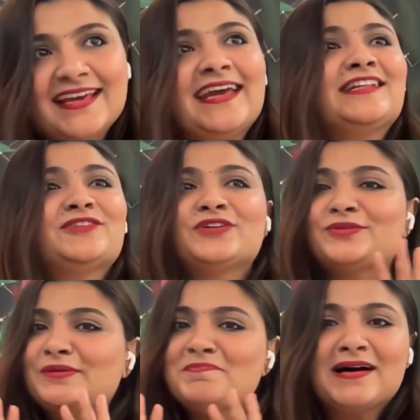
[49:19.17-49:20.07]
It's going to
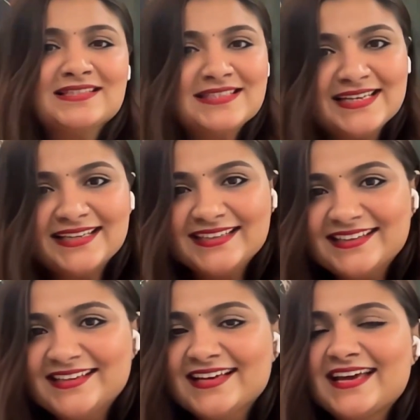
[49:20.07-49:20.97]
be buzzing,
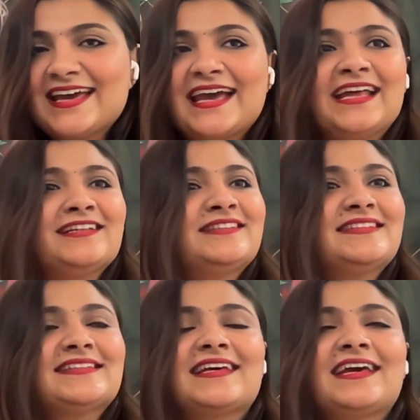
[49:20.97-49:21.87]
and
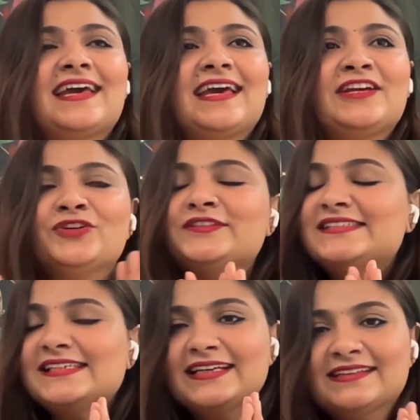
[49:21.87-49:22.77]
you'll
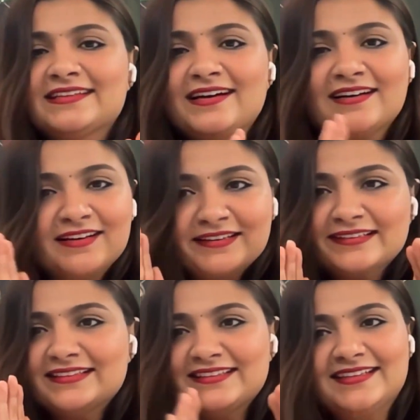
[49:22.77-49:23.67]
see India, a little
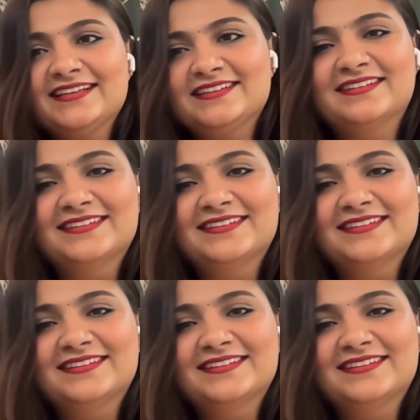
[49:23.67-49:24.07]
India here.